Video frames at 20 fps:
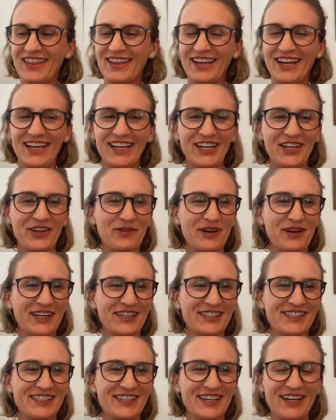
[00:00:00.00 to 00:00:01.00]
Thank you,
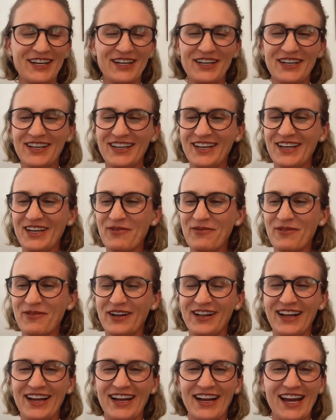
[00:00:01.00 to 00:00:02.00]
Elsa.
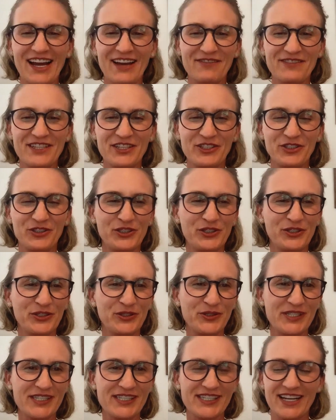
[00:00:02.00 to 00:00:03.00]
Well, I have to
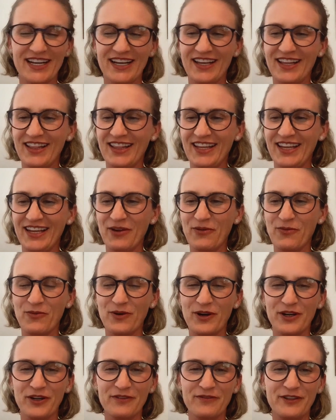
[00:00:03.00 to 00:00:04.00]
introduce the
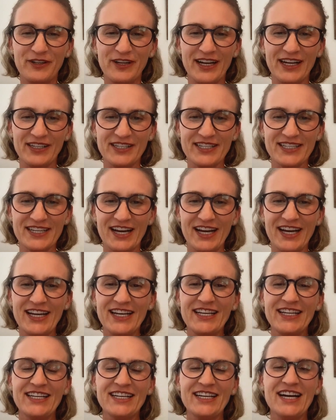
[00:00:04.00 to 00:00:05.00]
wonderful Elsa.
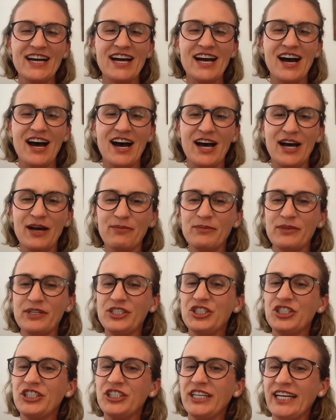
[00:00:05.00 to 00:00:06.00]

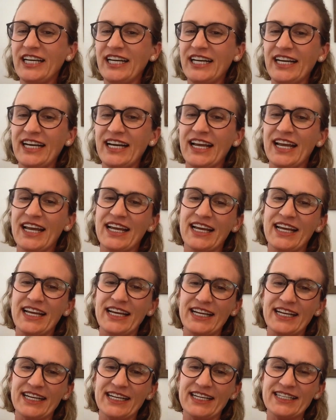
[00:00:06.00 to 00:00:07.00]
She
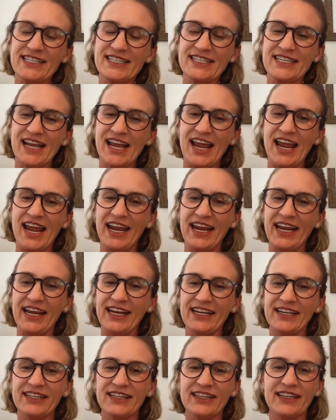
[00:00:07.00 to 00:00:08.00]
is
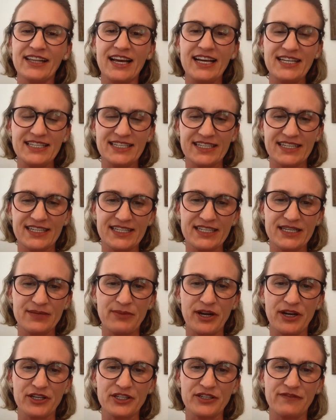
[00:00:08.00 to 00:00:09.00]
a licensed
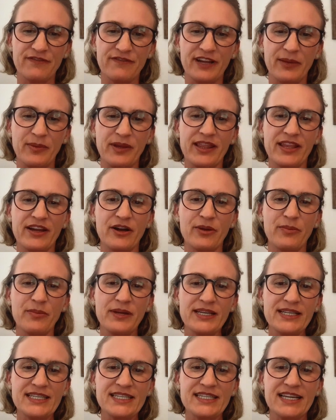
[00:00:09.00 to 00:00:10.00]
marriage and family
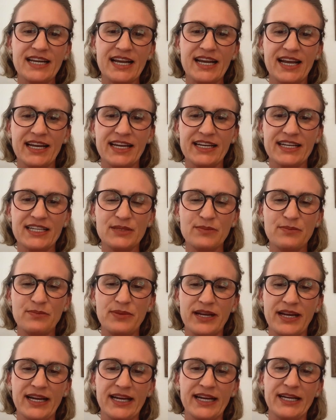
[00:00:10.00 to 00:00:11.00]
therapist and has
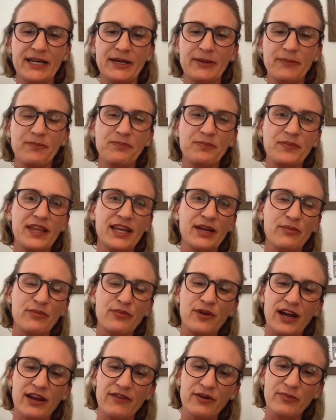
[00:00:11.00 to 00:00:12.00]
been in
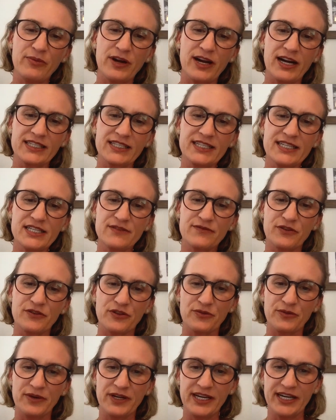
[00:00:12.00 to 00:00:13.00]
private practice for
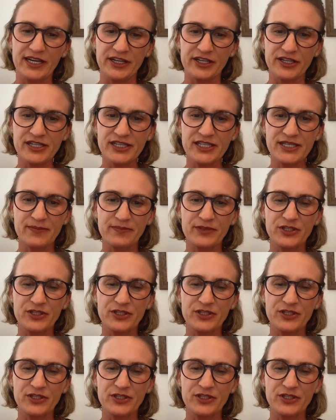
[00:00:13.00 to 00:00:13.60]
3 years.